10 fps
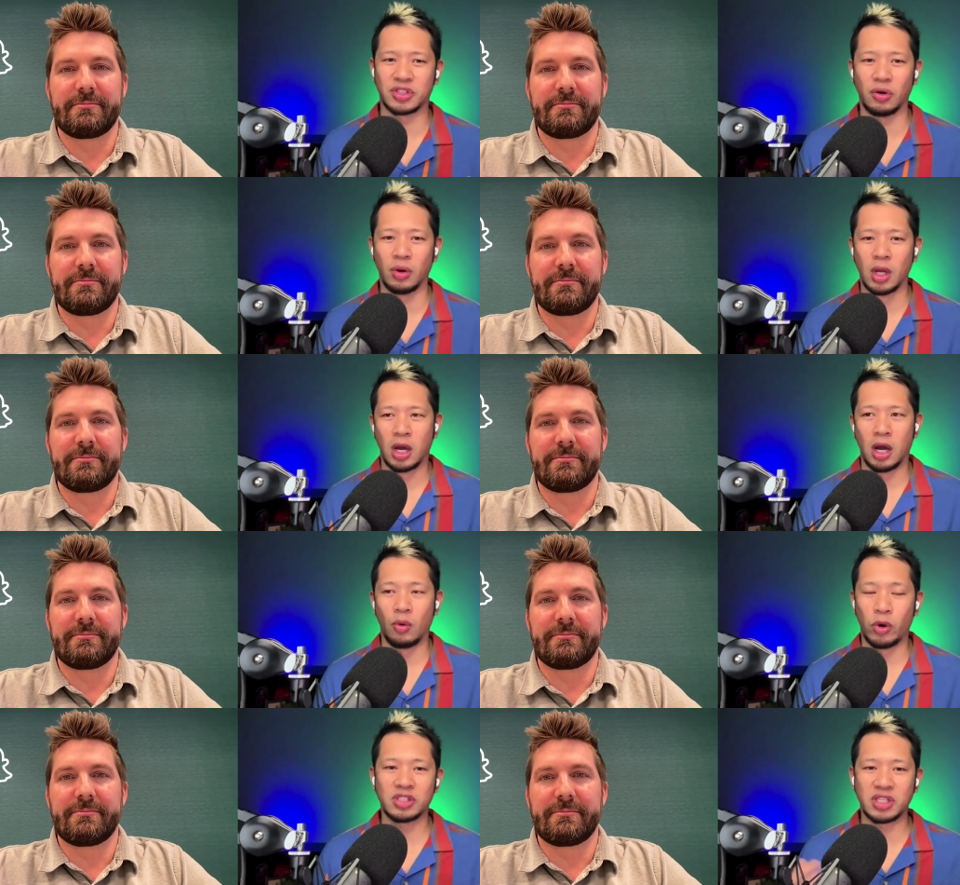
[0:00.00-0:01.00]
Speaker 1: So, uh,
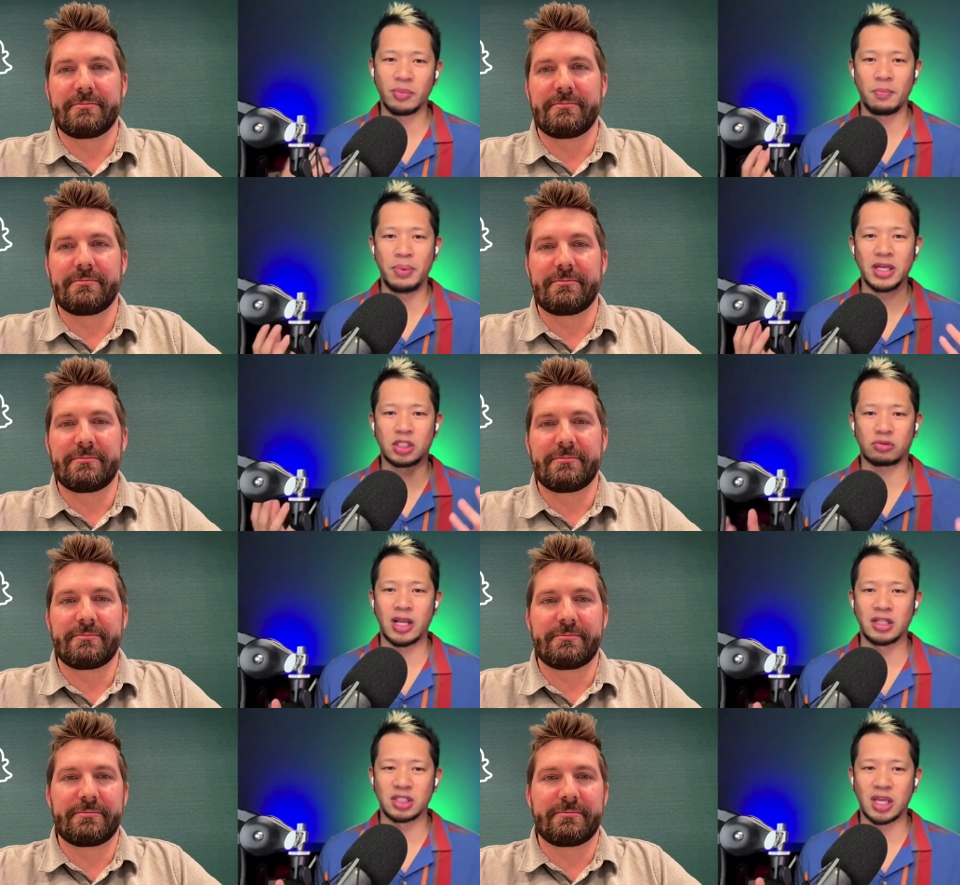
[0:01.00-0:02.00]
what are some of the big
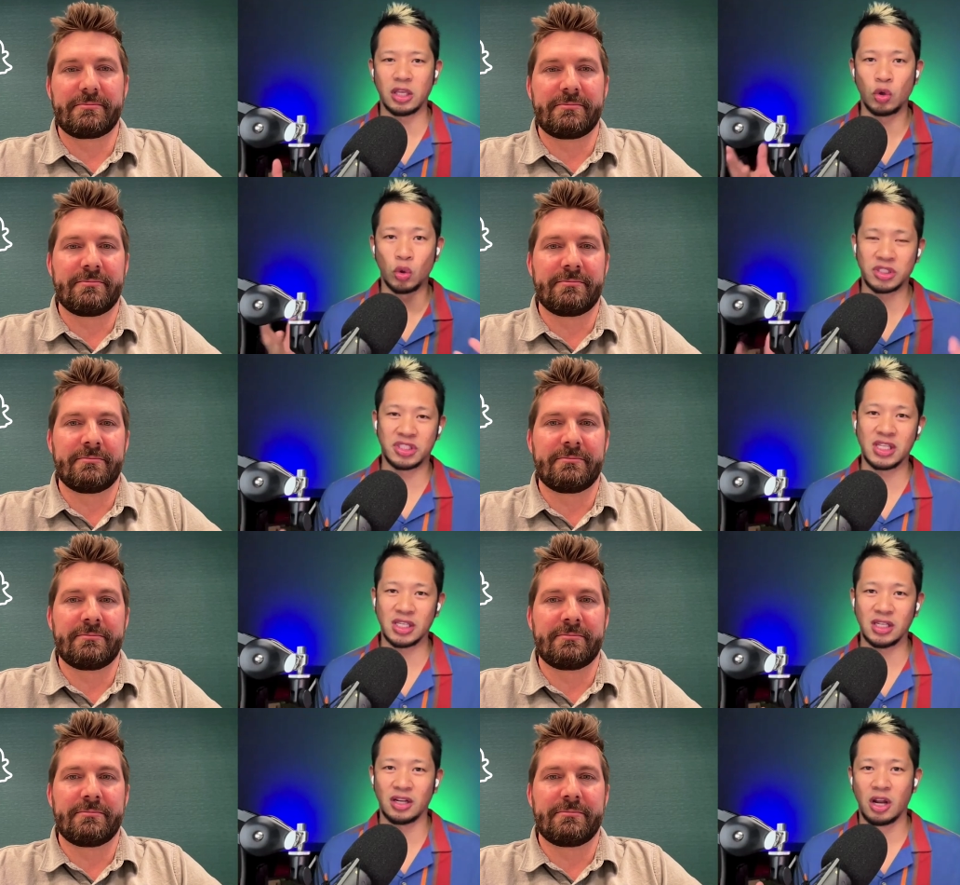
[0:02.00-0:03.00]
trends that you're
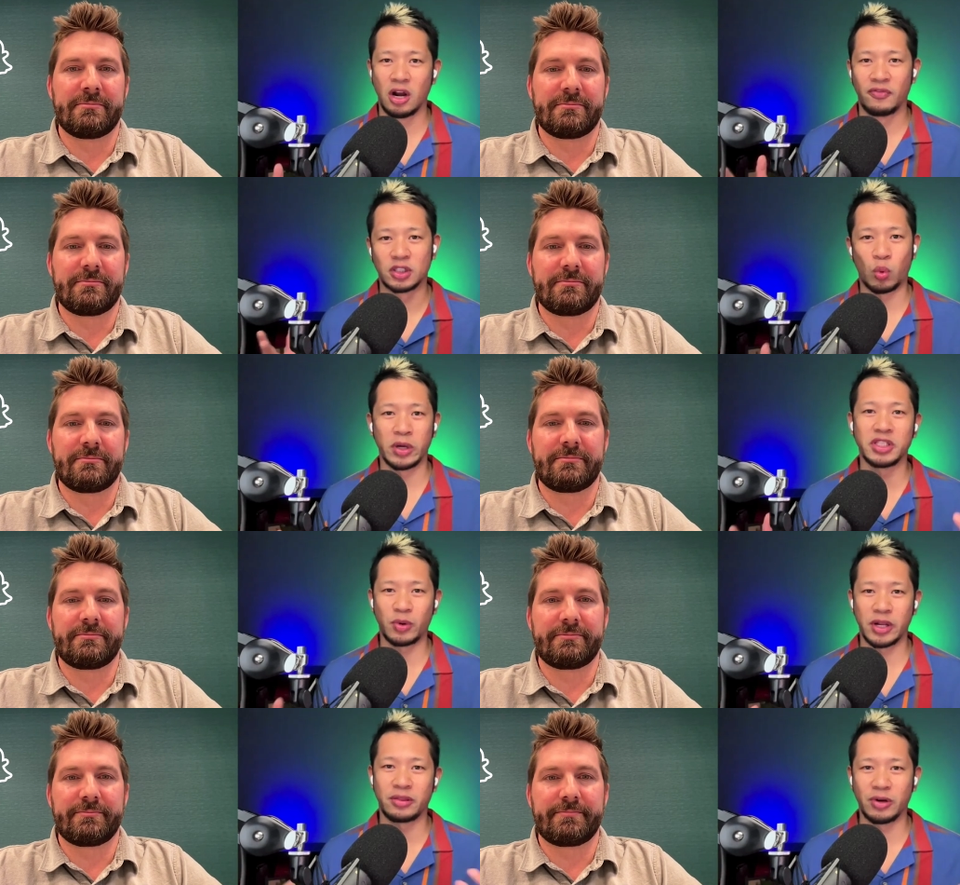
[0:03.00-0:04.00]
seeing for
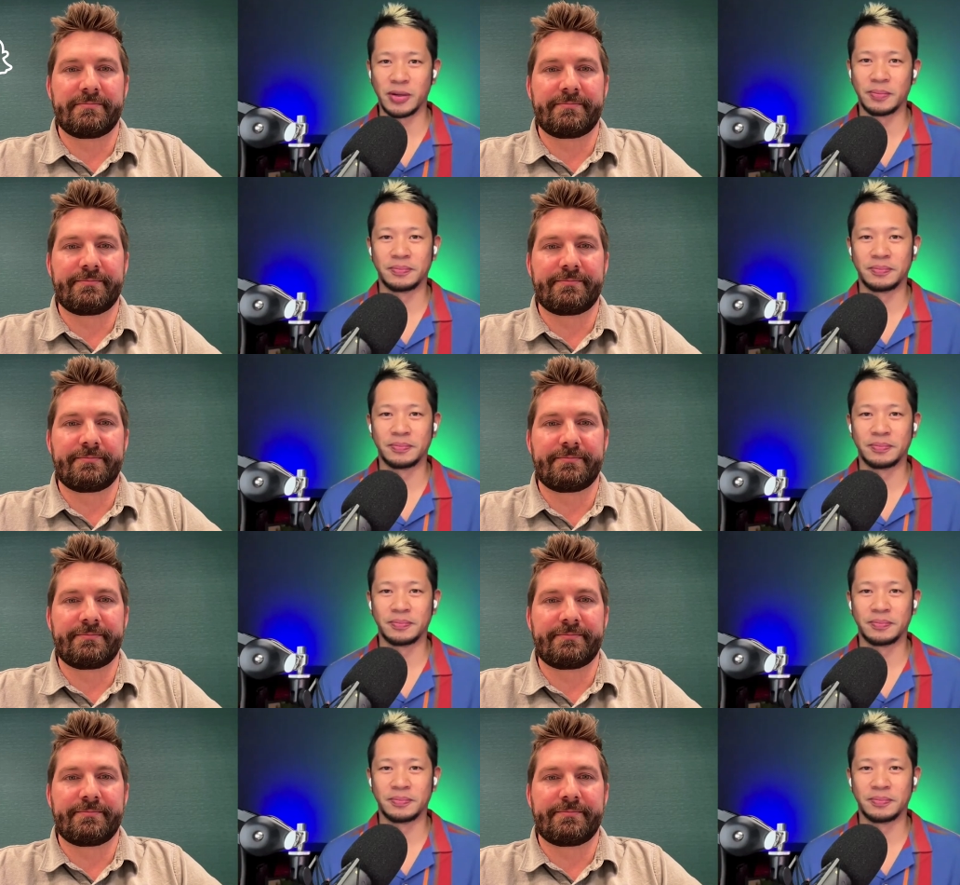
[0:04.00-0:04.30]
2023?